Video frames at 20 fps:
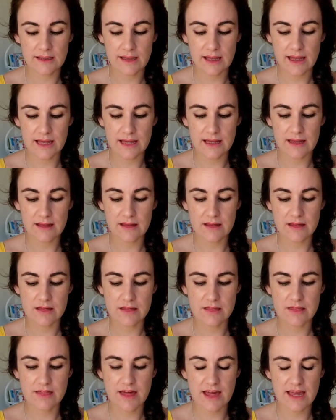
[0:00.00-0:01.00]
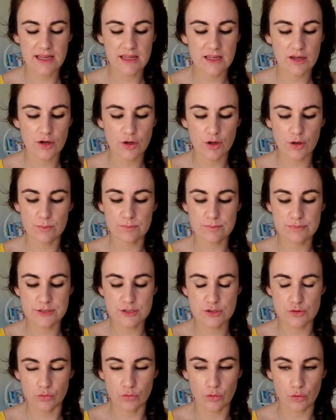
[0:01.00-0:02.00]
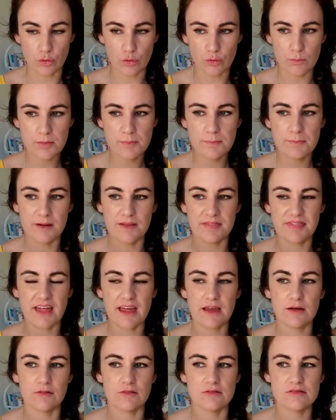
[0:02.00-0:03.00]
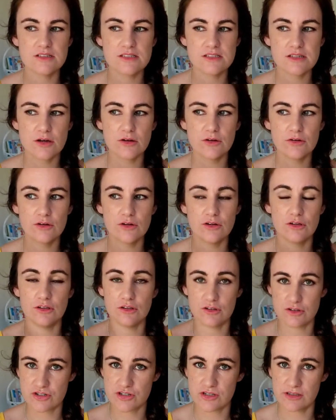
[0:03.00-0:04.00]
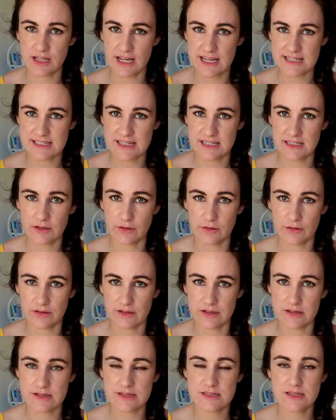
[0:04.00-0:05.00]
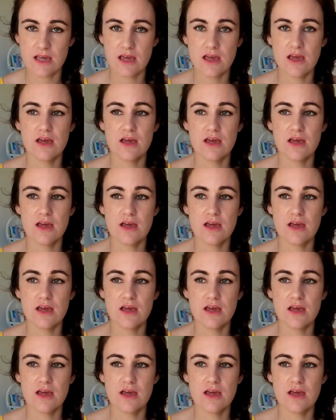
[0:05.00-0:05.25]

they absorb but they also neutralize any odors.